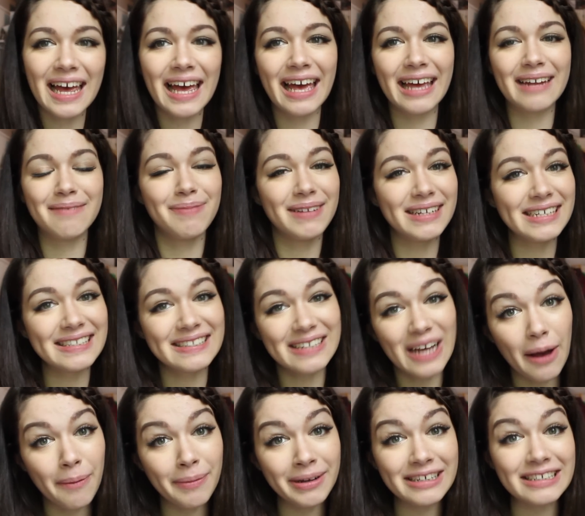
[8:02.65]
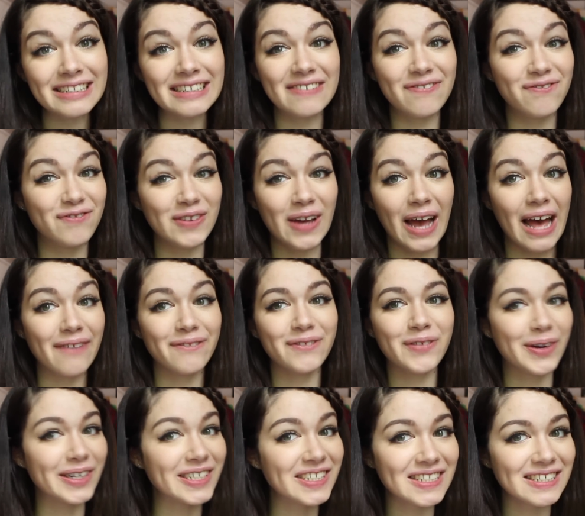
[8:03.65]
and please comment if you have
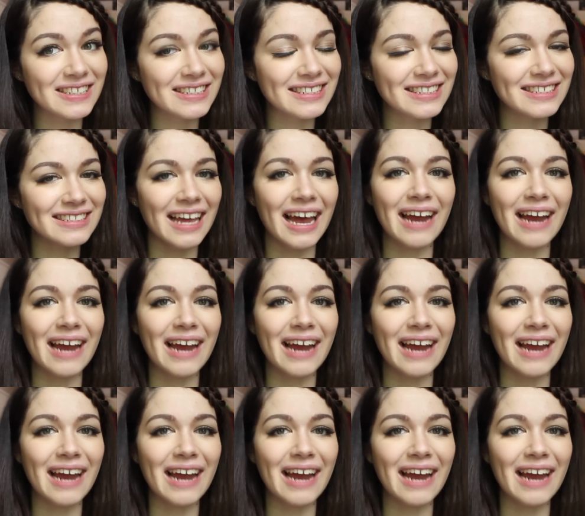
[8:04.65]
questions.